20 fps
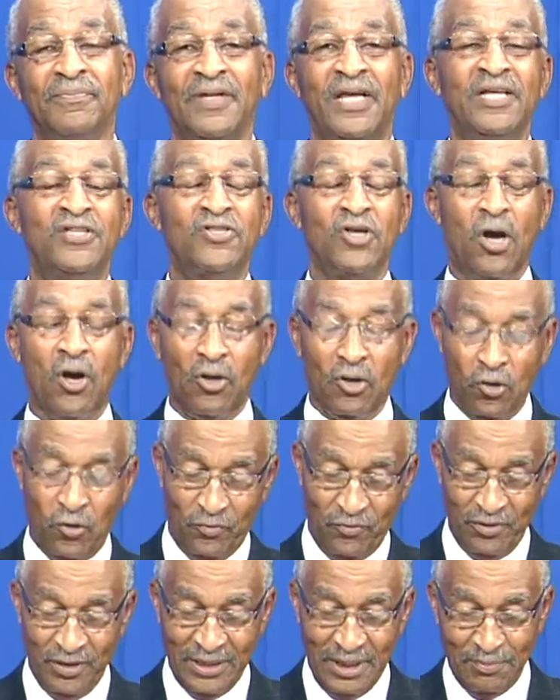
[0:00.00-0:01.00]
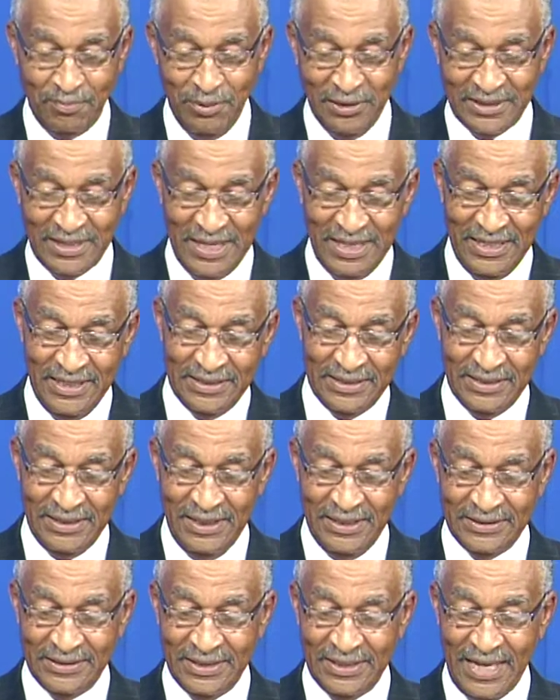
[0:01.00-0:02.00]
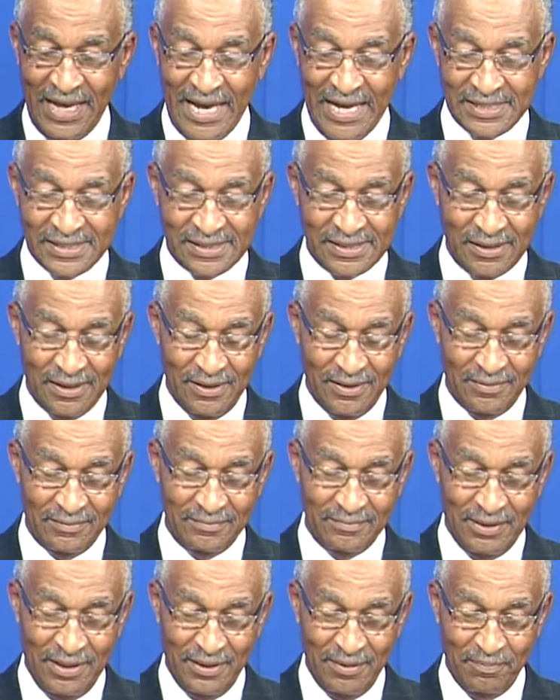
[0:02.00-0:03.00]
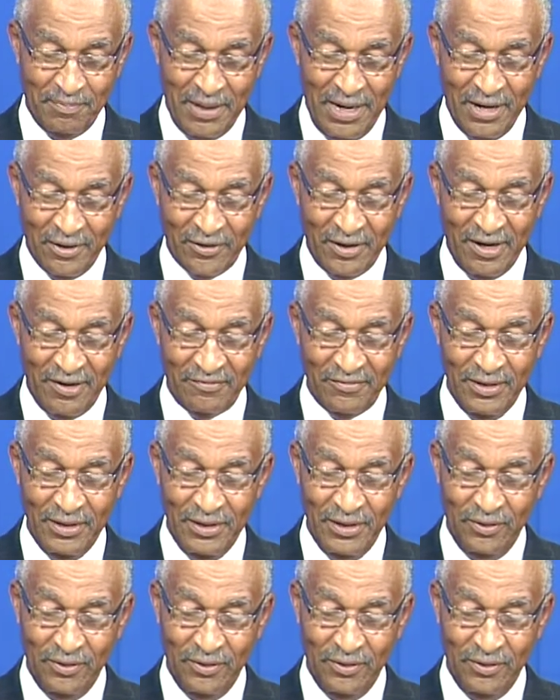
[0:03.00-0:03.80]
It's all over. And I put that in the last paragraph